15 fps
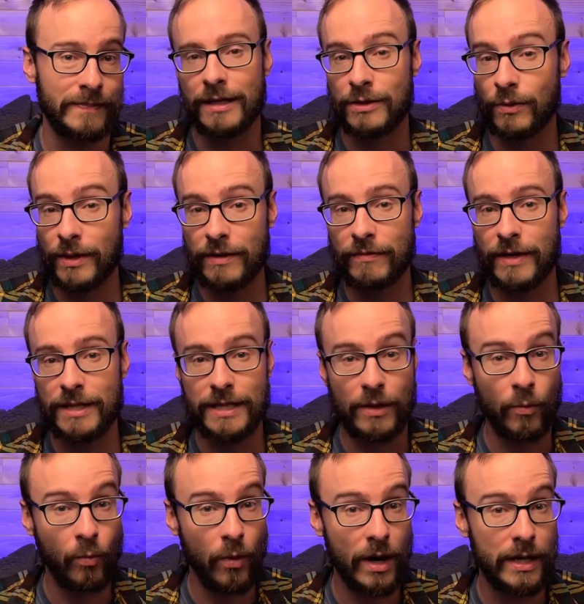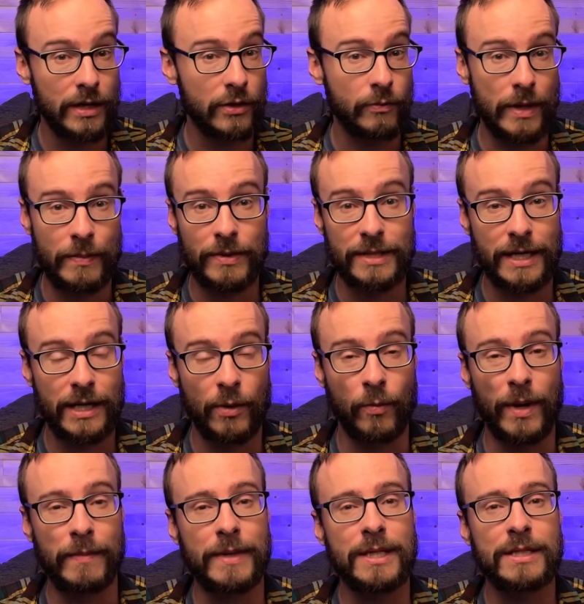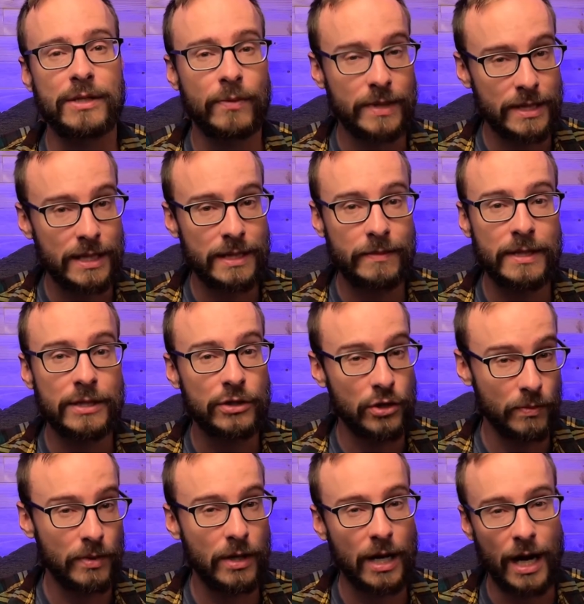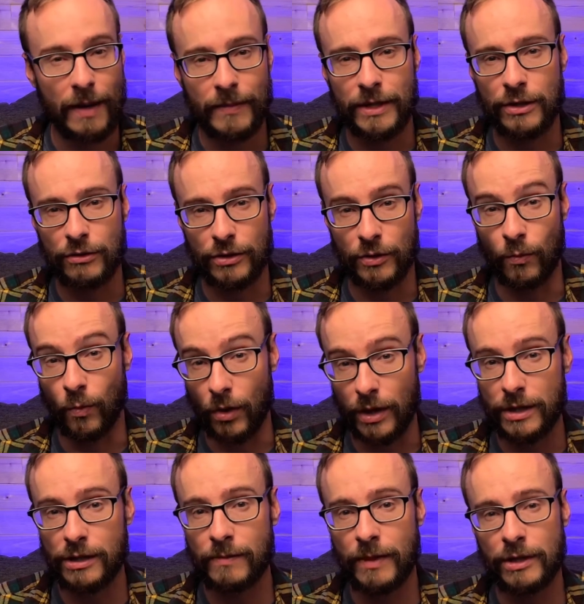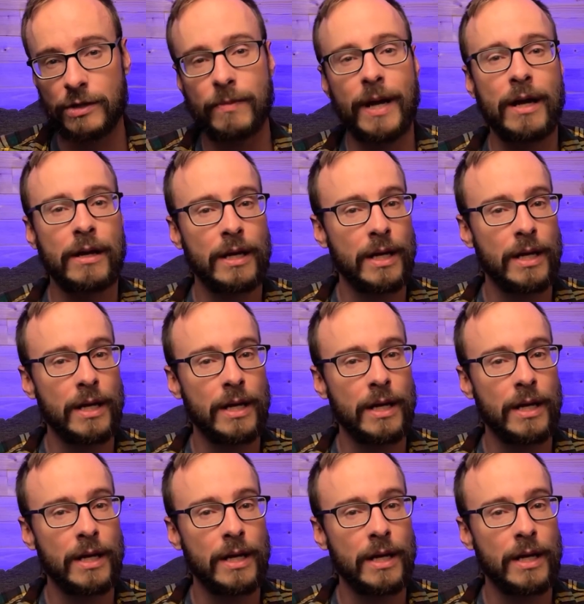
This only affects like 1 to 3% of women, so it's not something super common you should worry too much about,